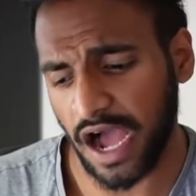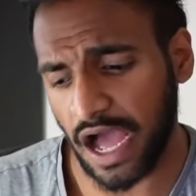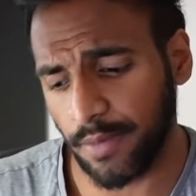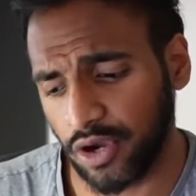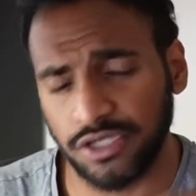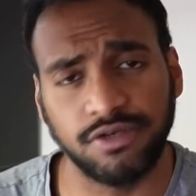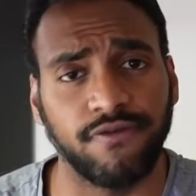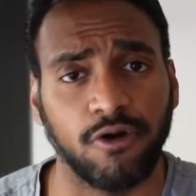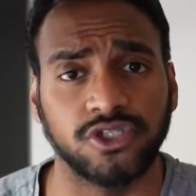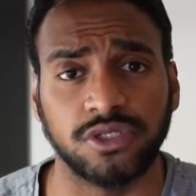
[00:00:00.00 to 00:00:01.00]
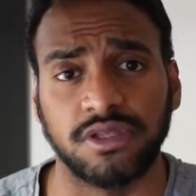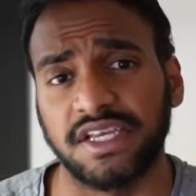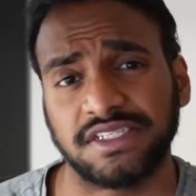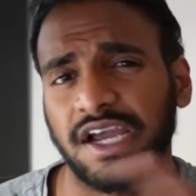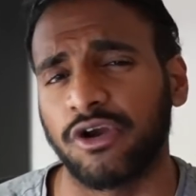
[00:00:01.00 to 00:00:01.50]
I'm going to focus on the
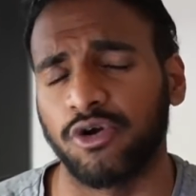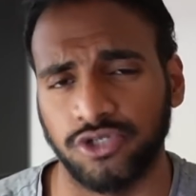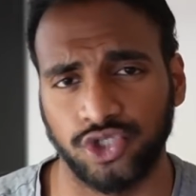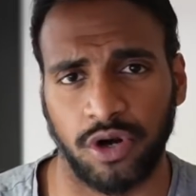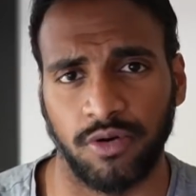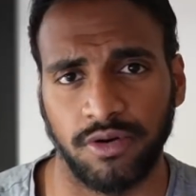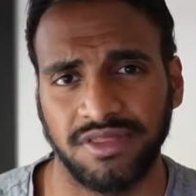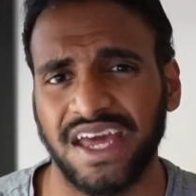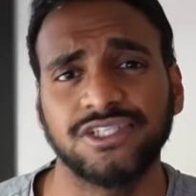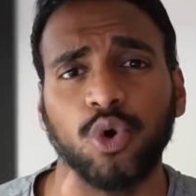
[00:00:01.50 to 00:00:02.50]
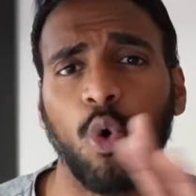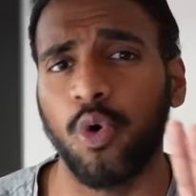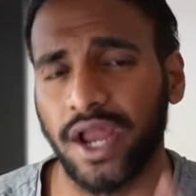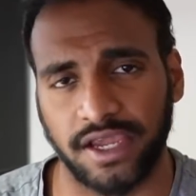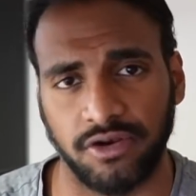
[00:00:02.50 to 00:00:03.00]
things I can control. That is
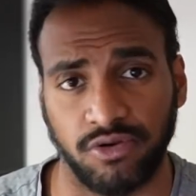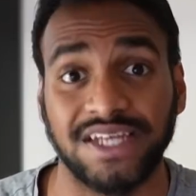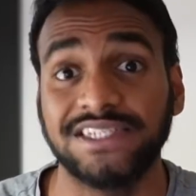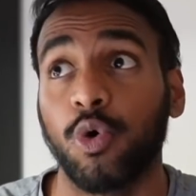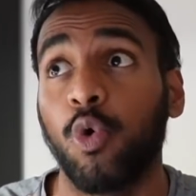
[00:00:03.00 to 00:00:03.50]
all I can do. That is